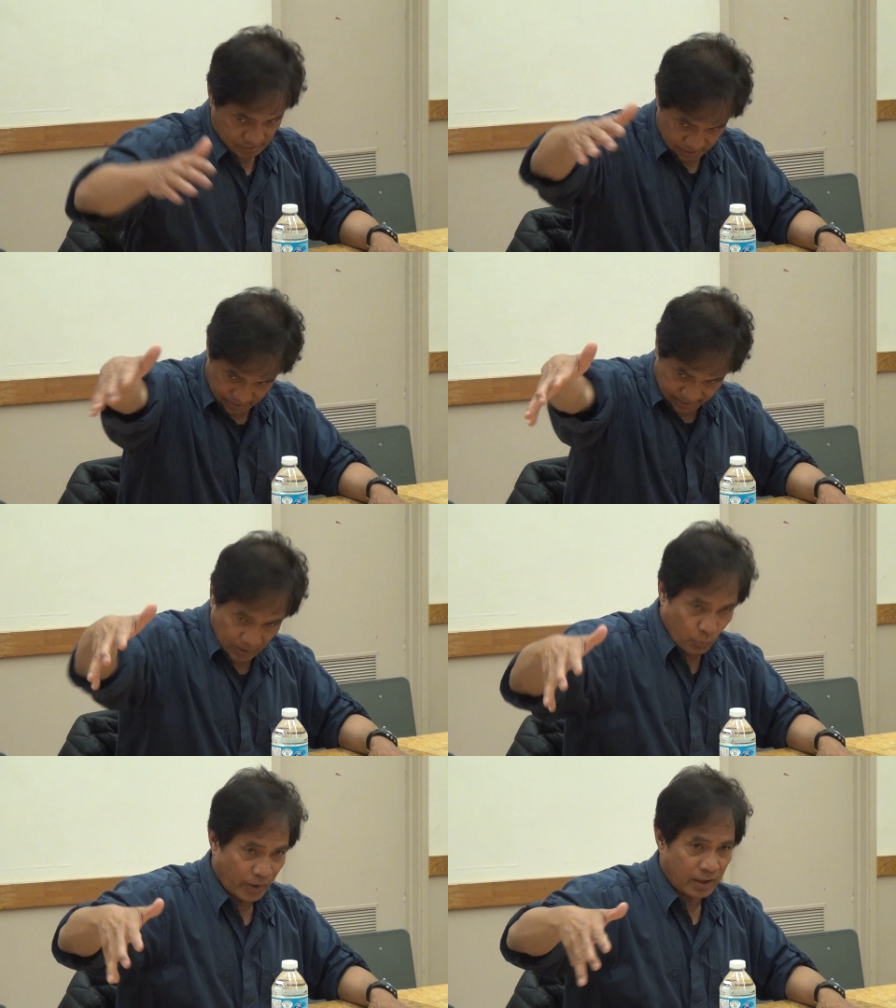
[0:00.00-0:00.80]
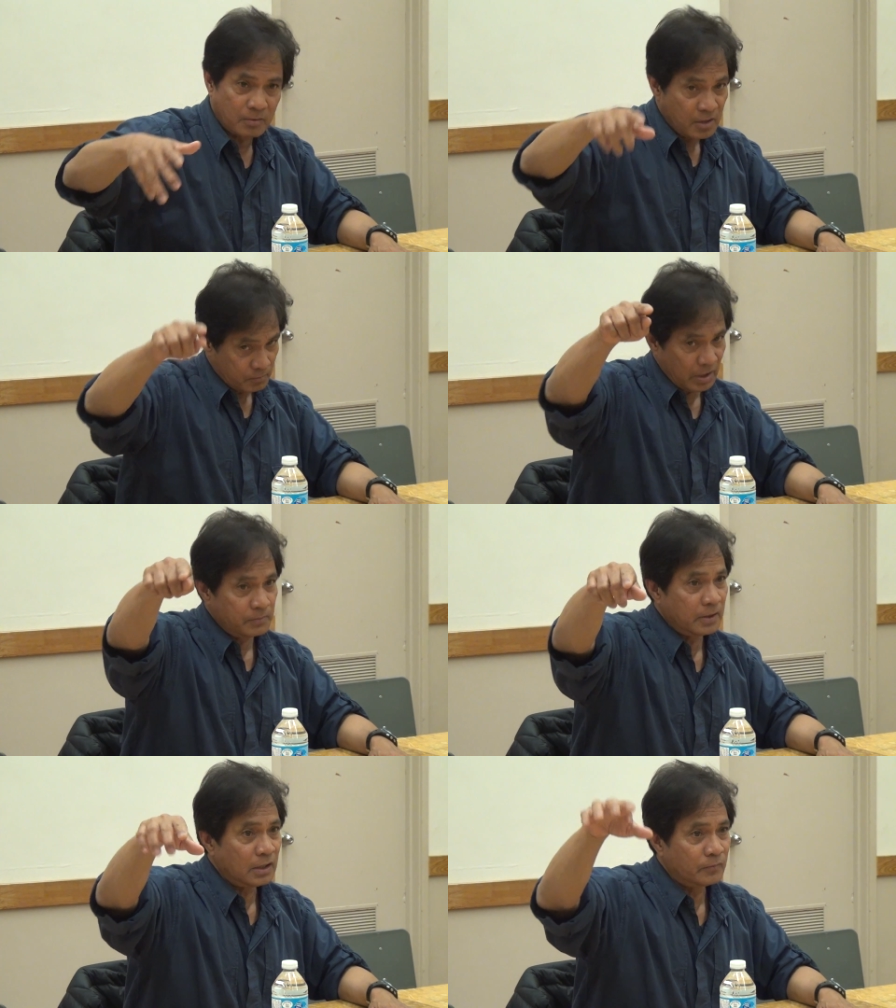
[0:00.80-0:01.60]
In the same way,
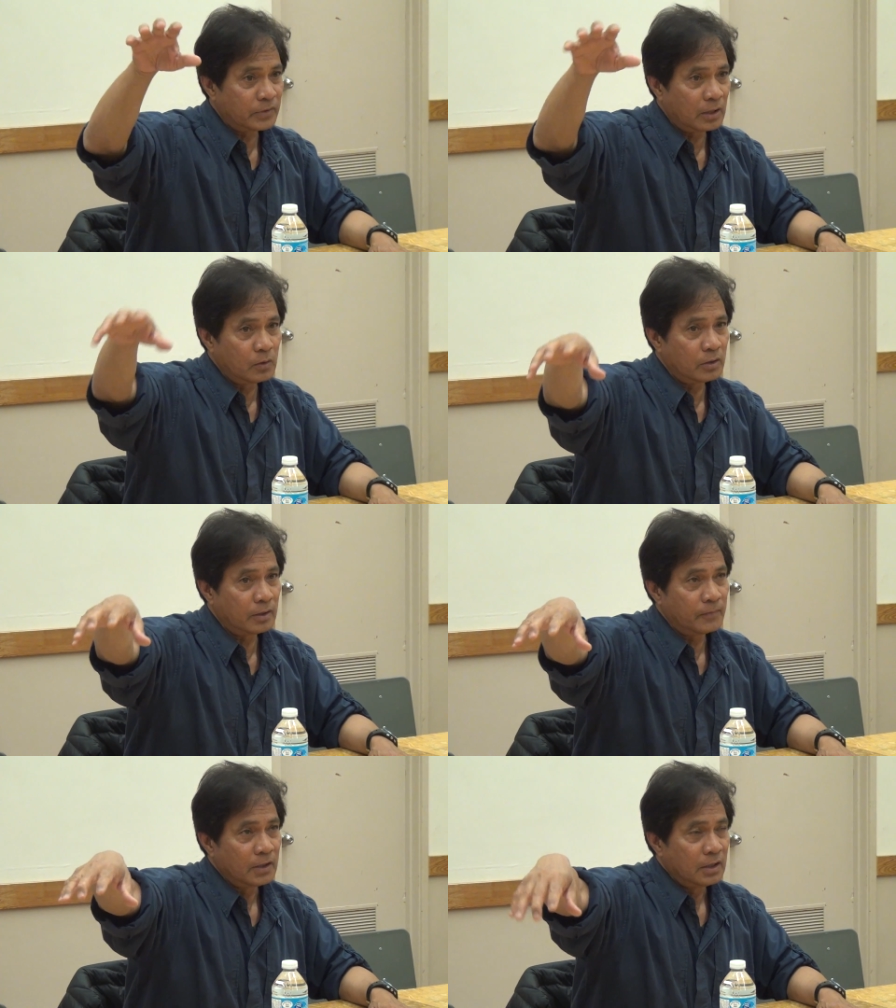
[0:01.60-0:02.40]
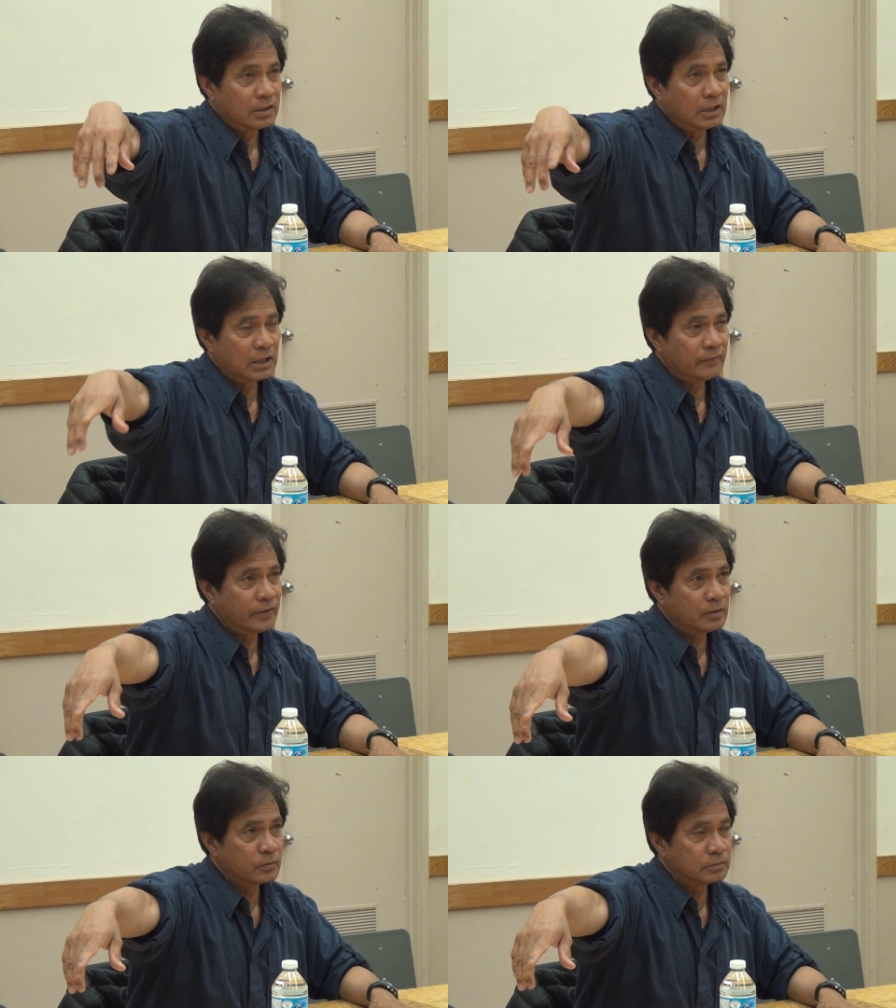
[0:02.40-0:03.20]
maybe if they, uh, they give
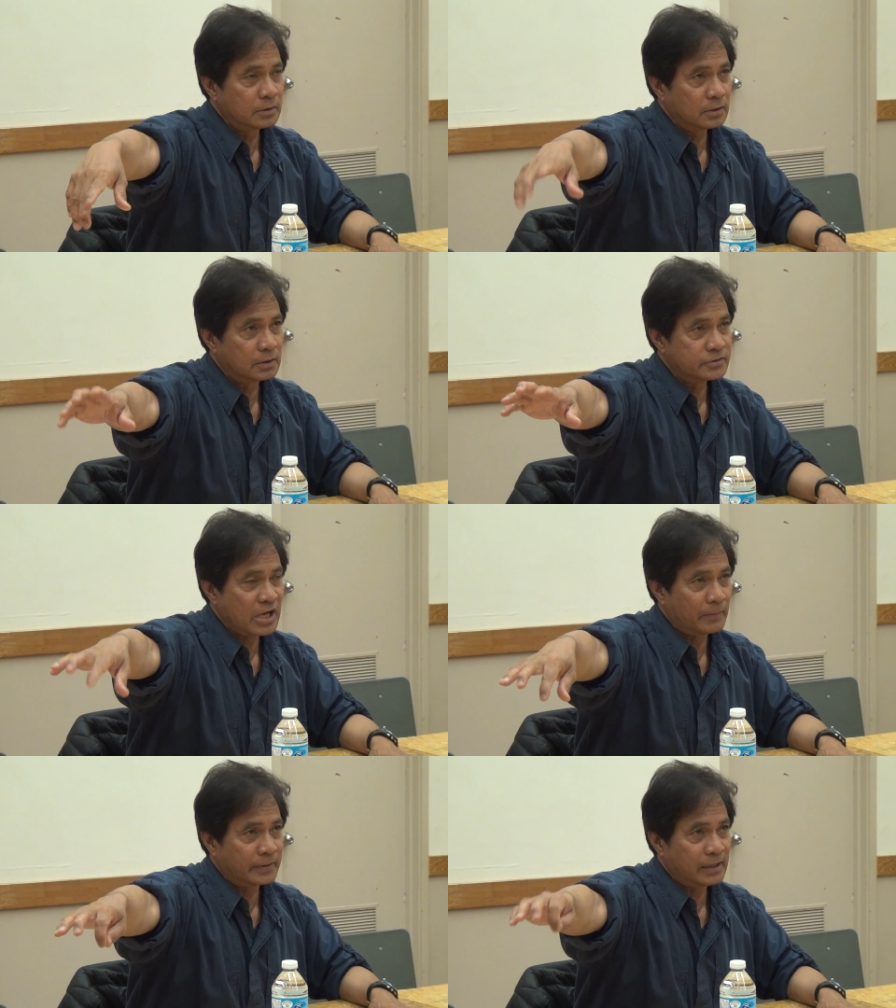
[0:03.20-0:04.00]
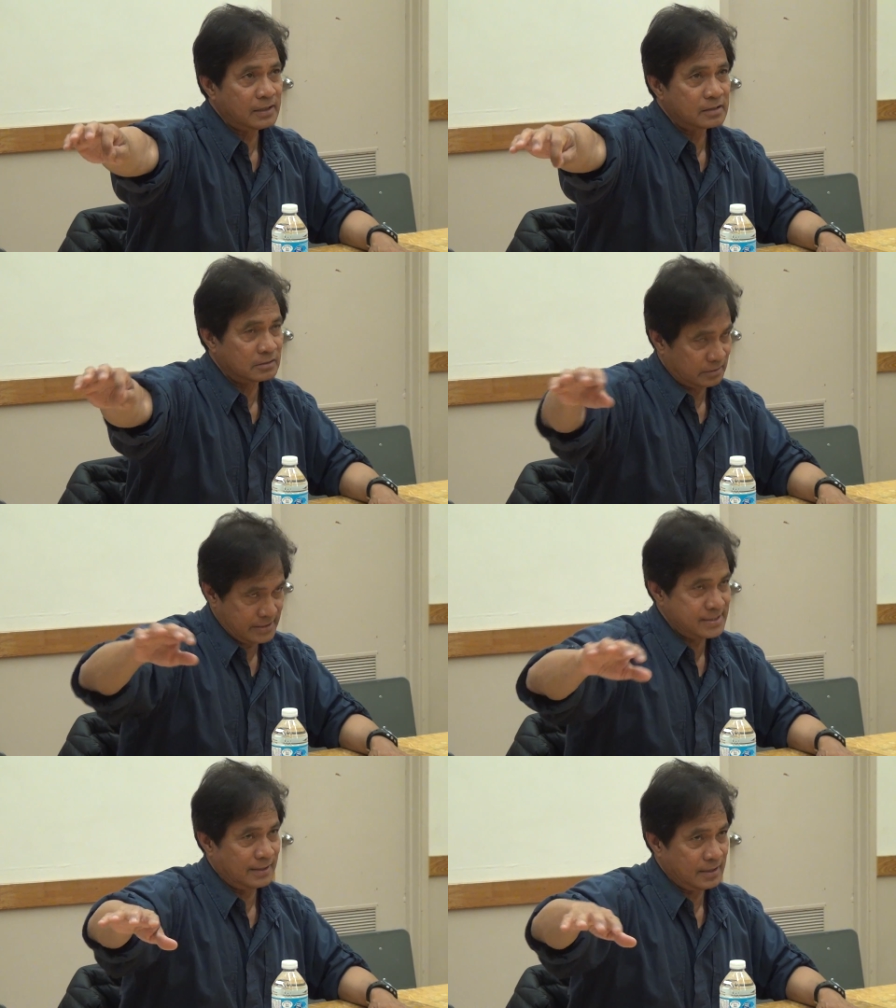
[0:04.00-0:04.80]
in to the Japanese
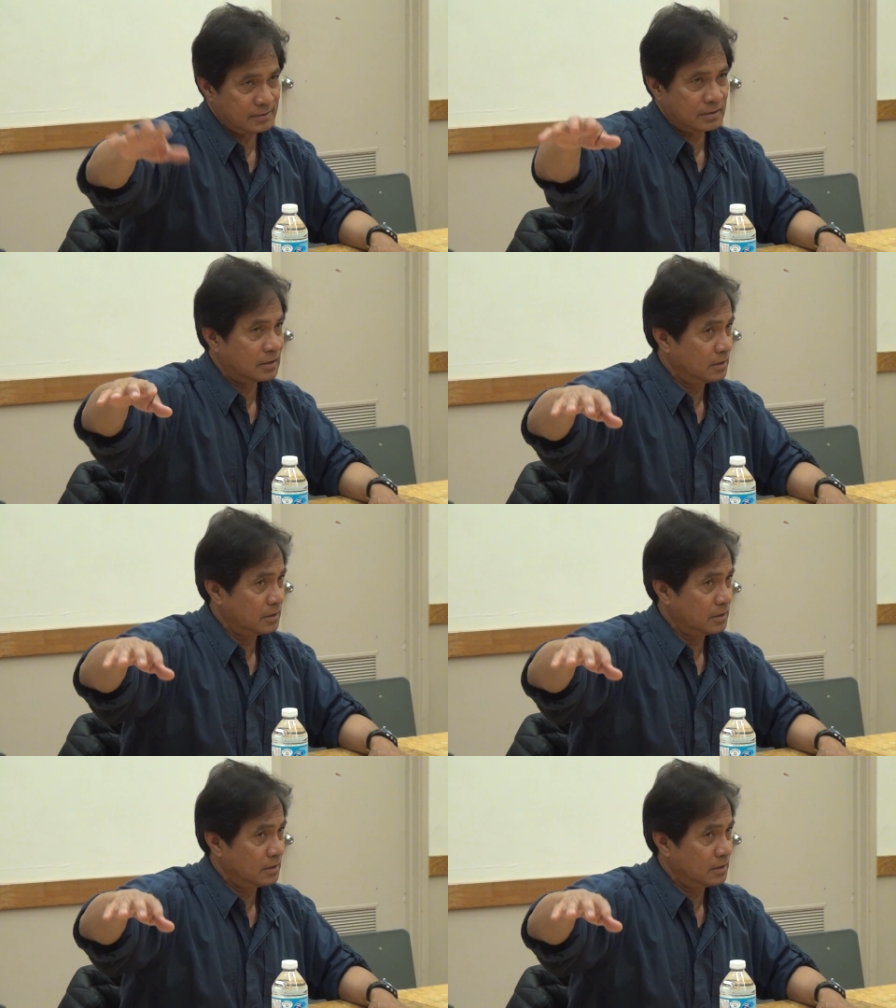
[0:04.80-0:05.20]
easily, that